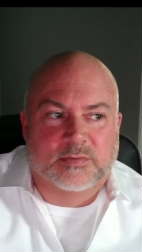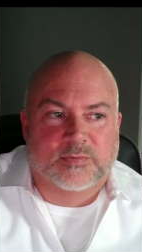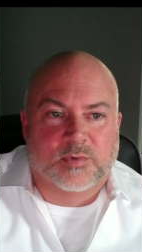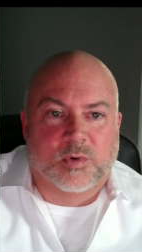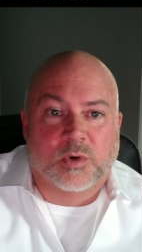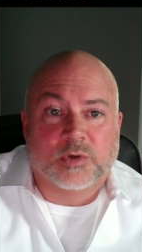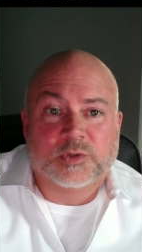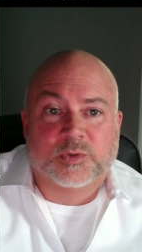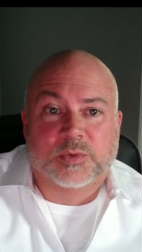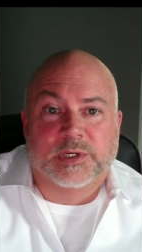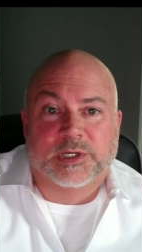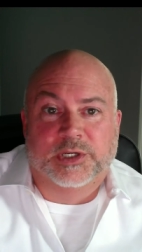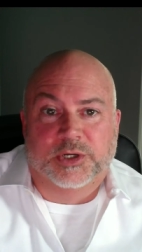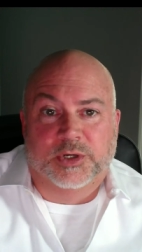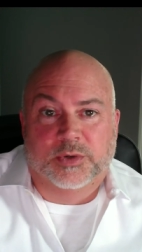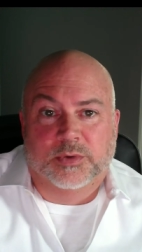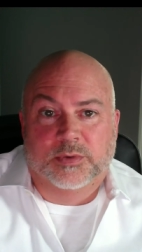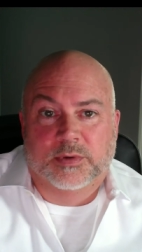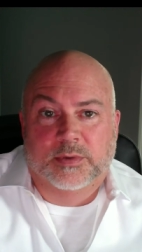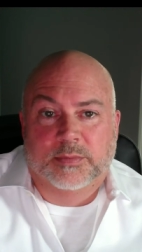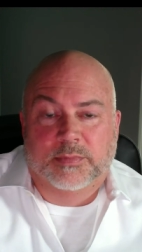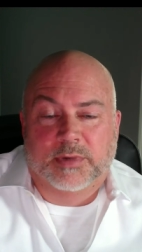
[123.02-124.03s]
Of course we
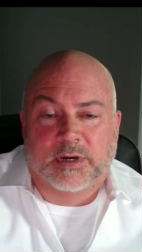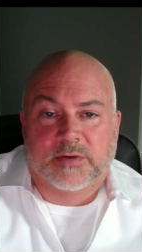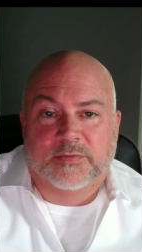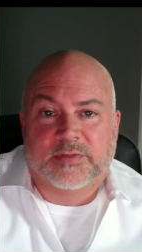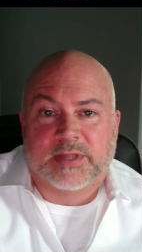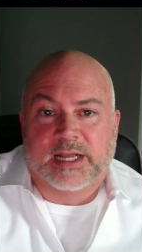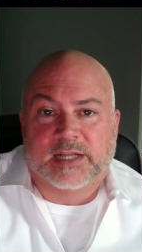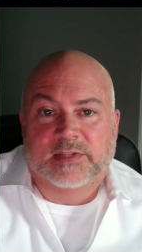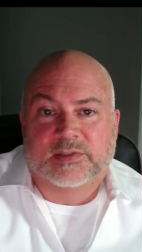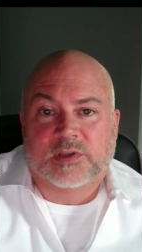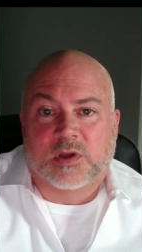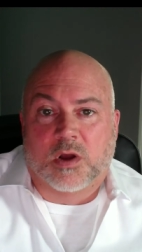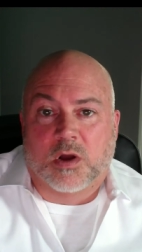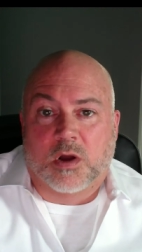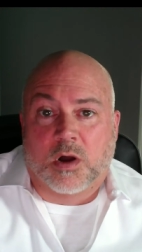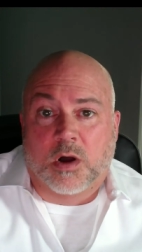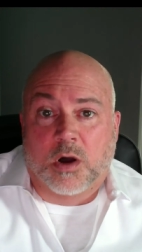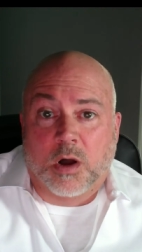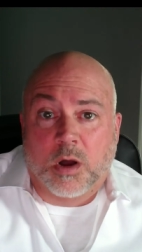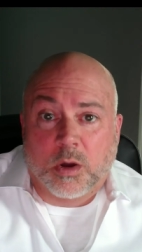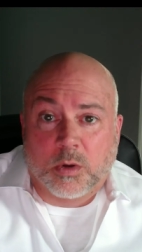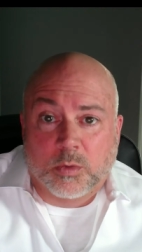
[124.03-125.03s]
do, but if that's
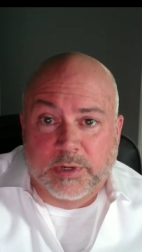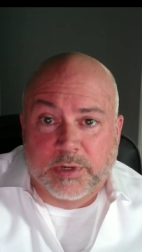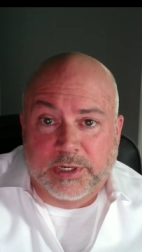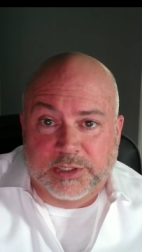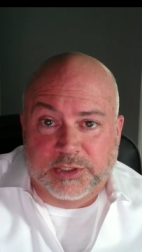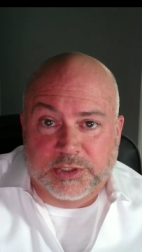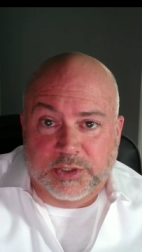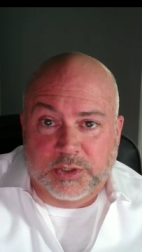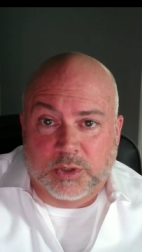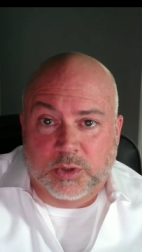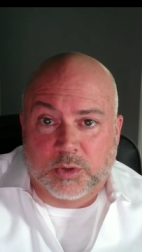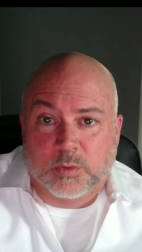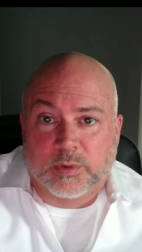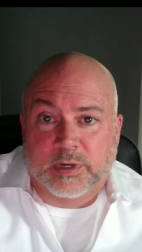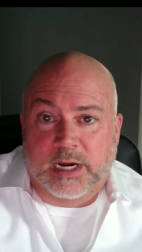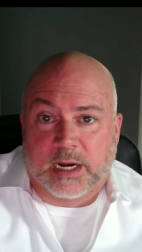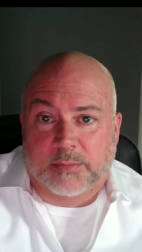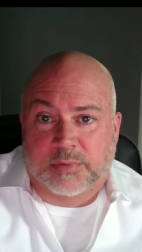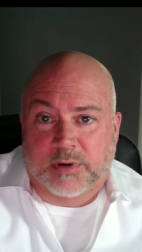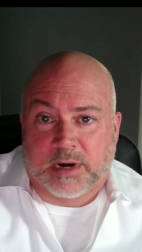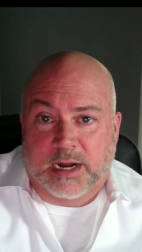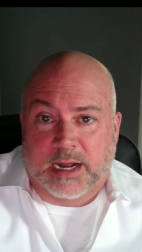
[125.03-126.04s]
all we do, we
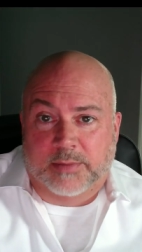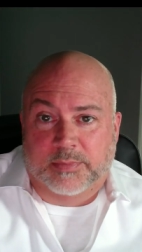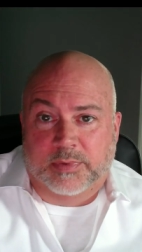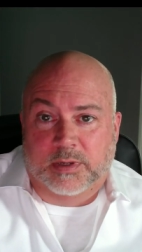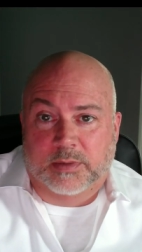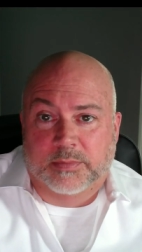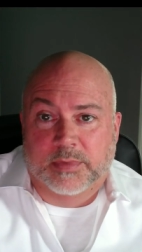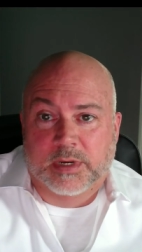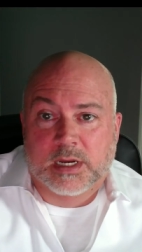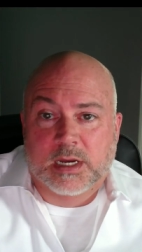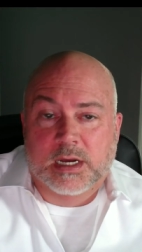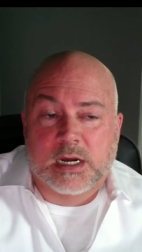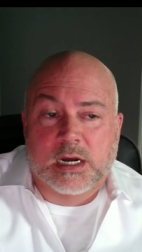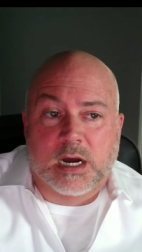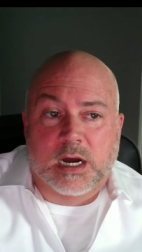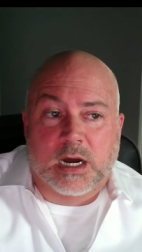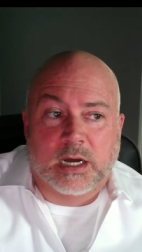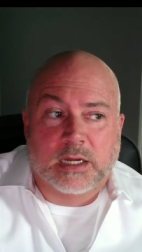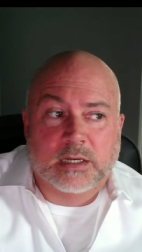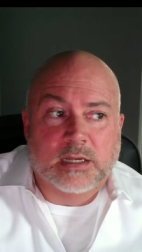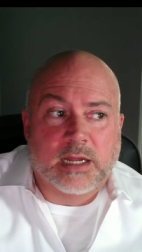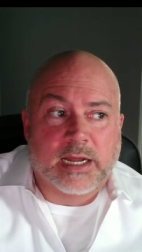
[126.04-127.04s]
got a problem.
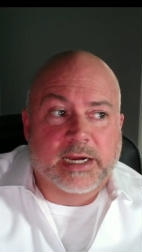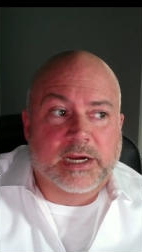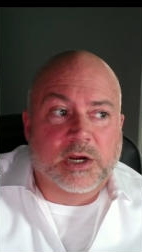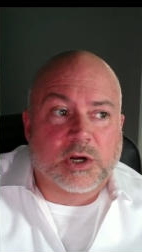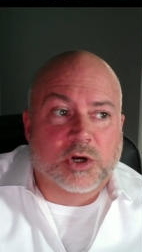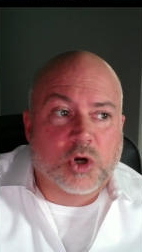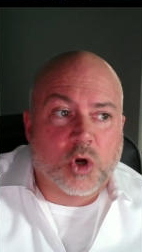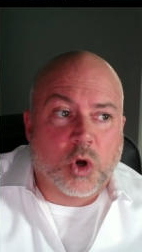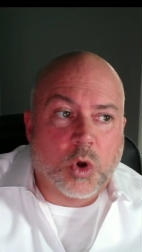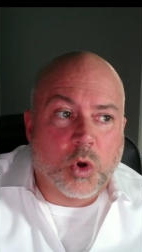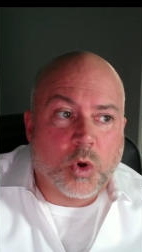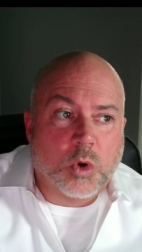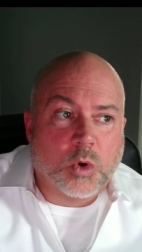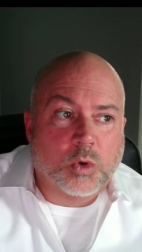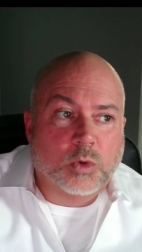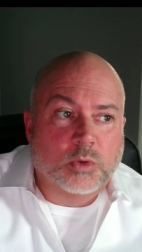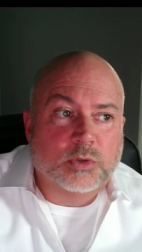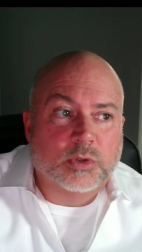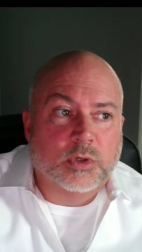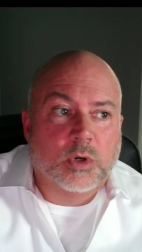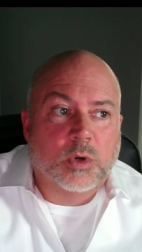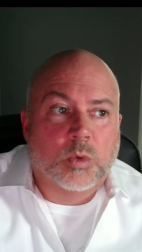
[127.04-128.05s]
Unlike a
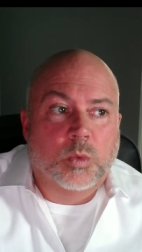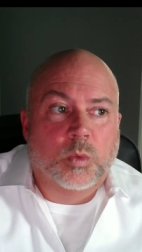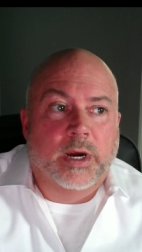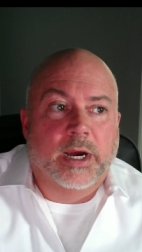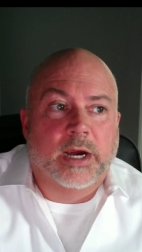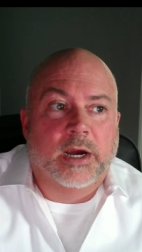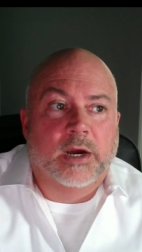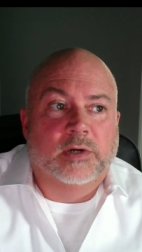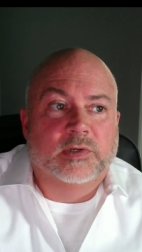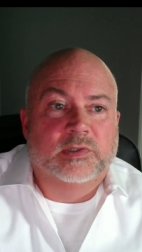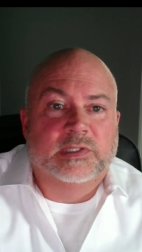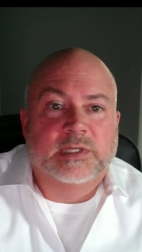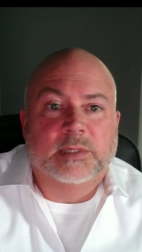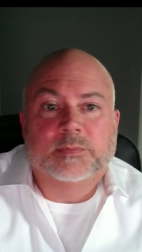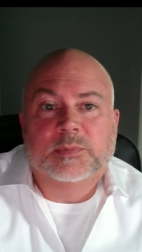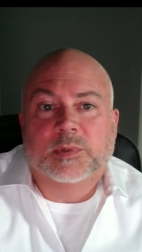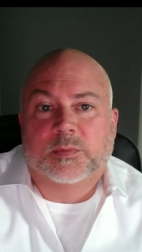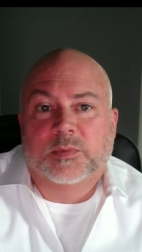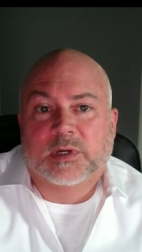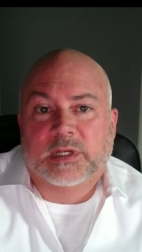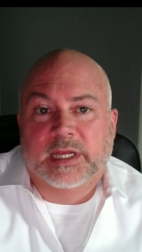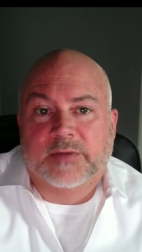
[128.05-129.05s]
cold where
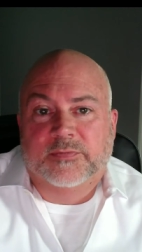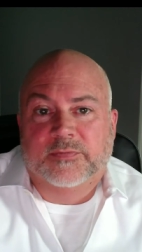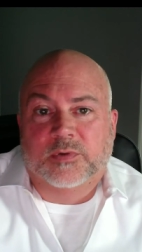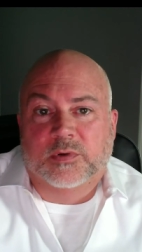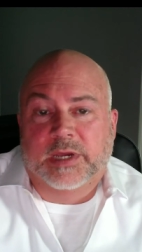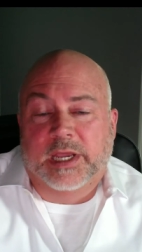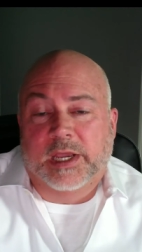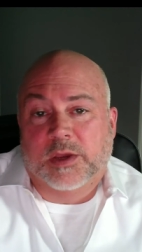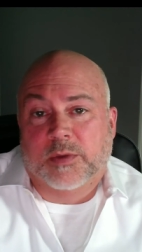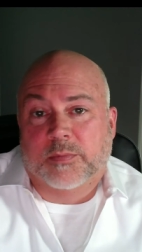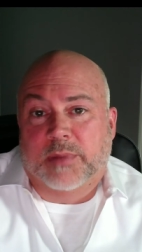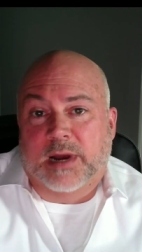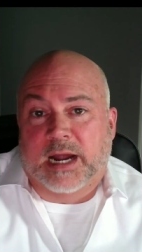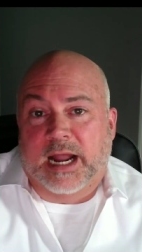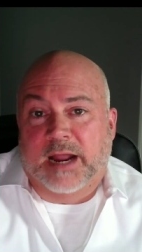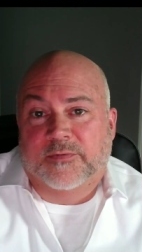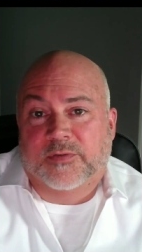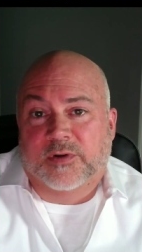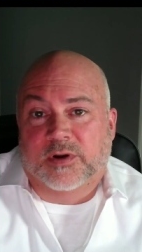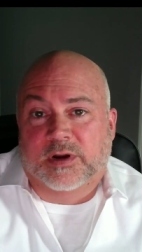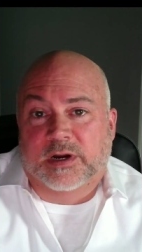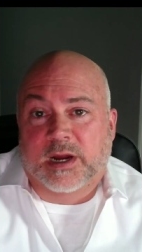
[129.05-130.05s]
symptom relief will get you
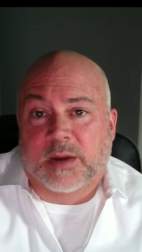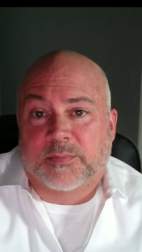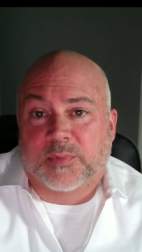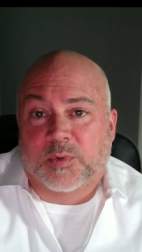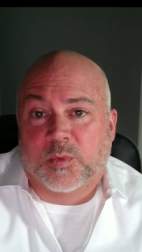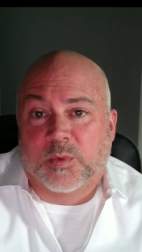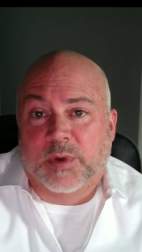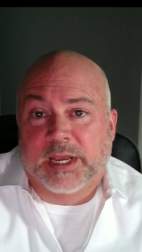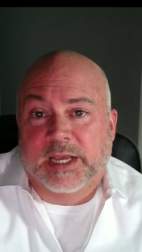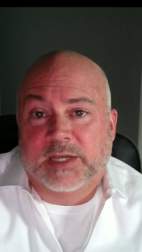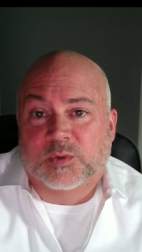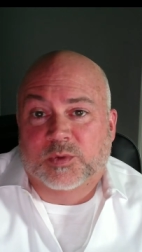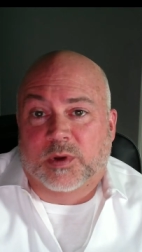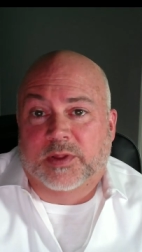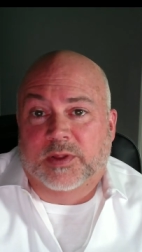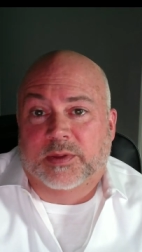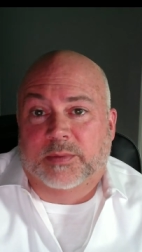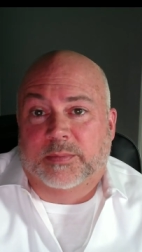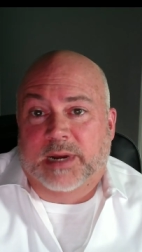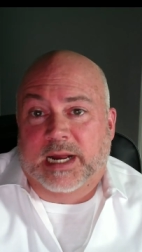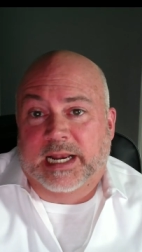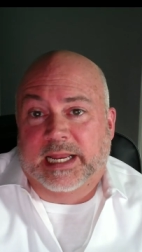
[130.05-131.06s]
by for a couple weeks
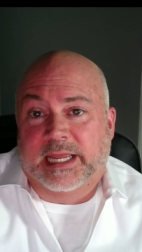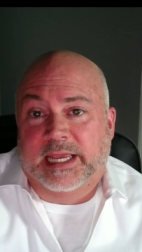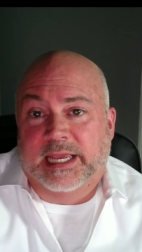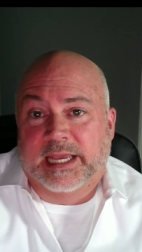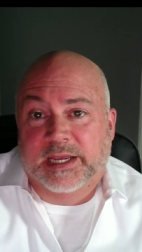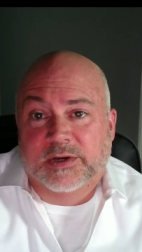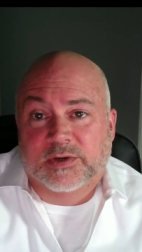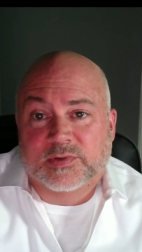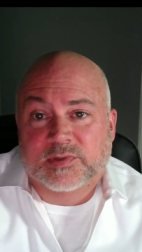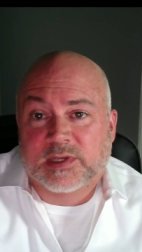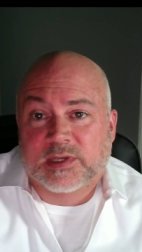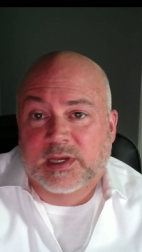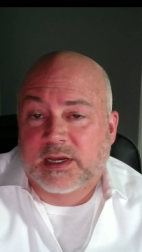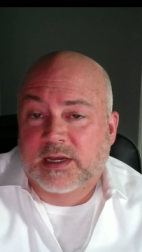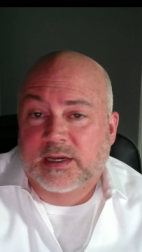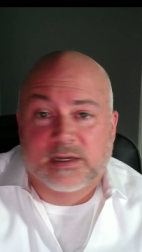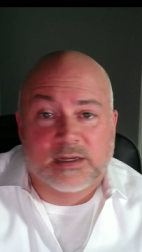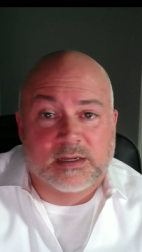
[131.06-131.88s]
while the body heals,